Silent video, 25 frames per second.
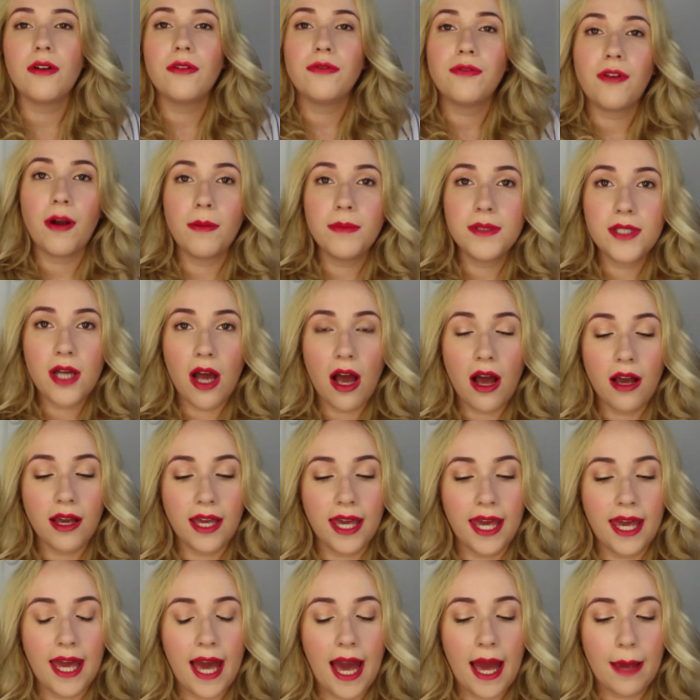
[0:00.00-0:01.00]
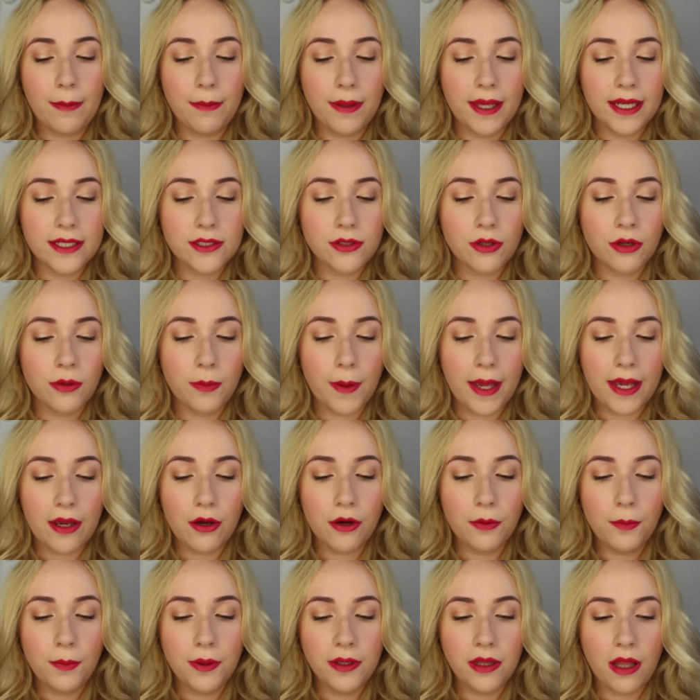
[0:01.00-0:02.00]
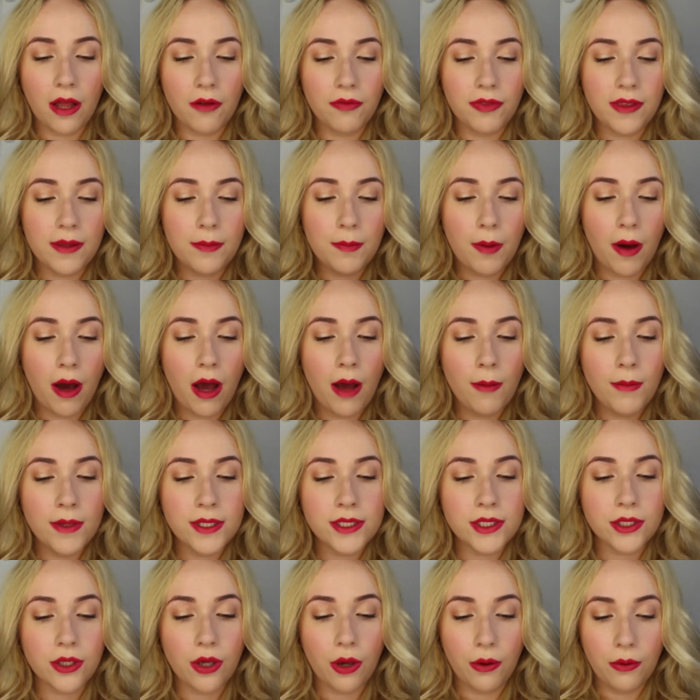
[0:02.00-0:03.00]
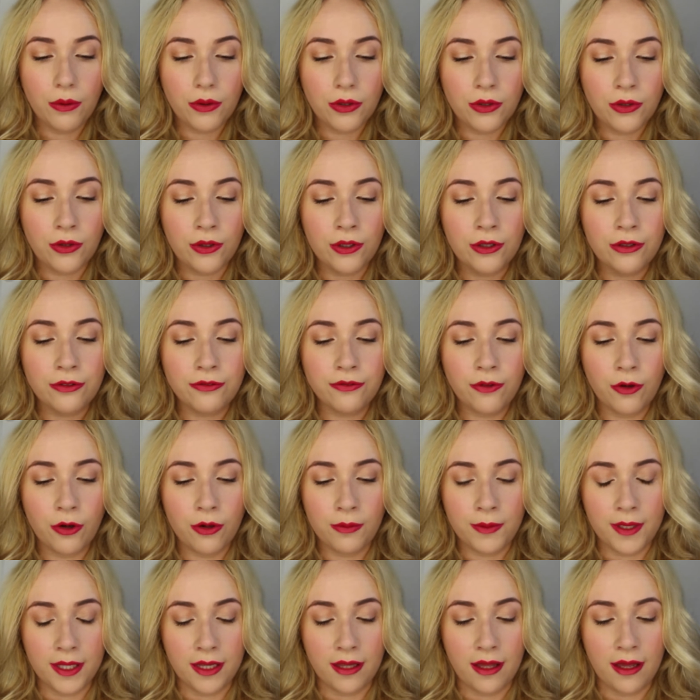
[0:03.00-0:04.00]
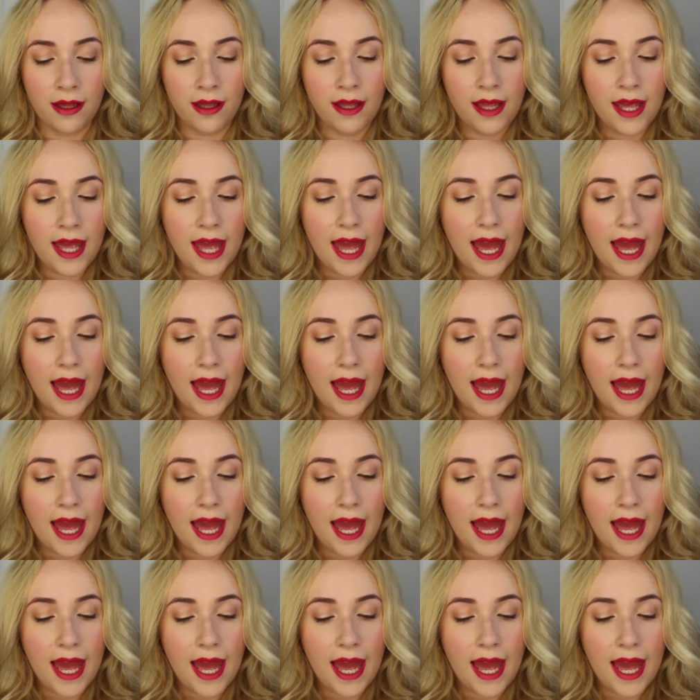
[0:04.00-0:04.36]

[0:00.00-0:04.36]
From Target, I picked up a couple of the Palmer's Coconut Oil Formula,